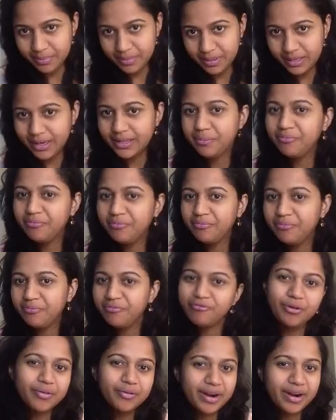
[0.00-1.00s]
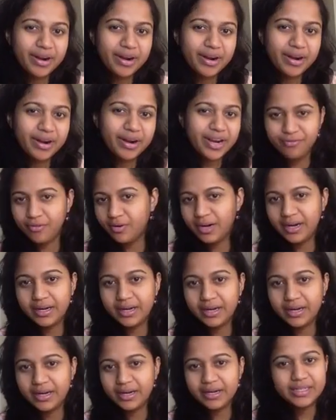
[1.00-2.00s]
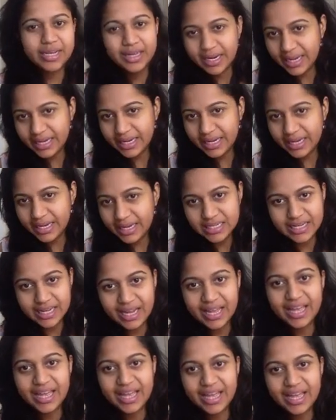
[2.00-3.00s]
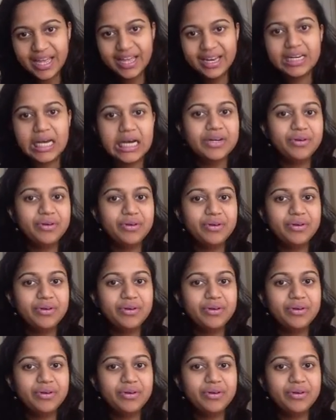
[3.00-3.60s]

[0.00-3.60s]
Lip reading: another photograph or and take an idea and